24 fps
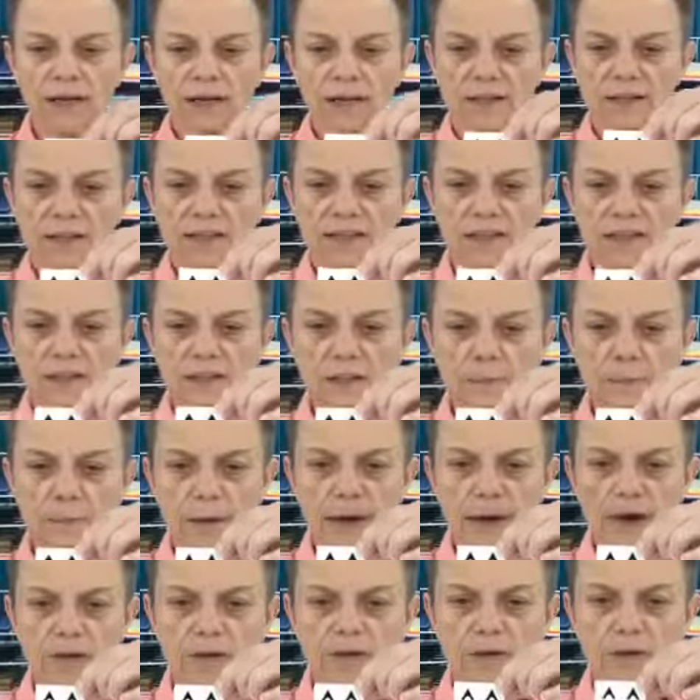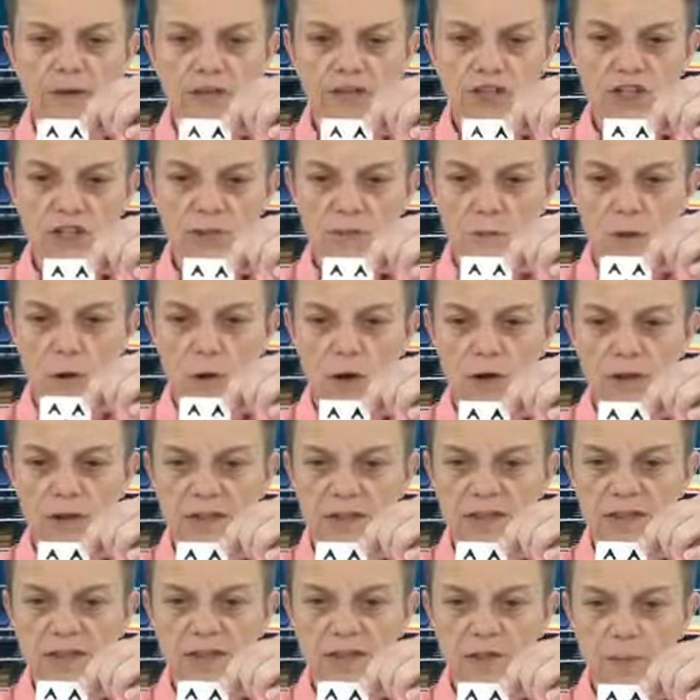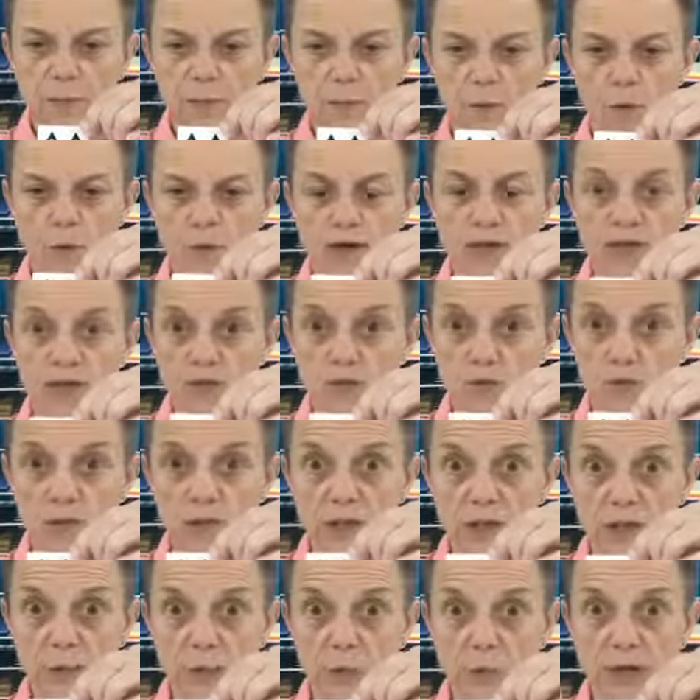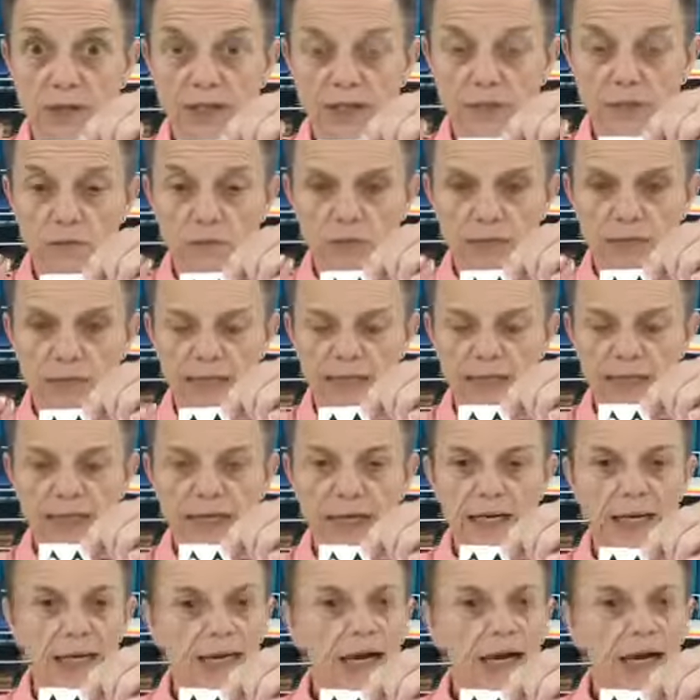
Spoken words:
This little mouth here is small, and this little point is really pointy and really tiny,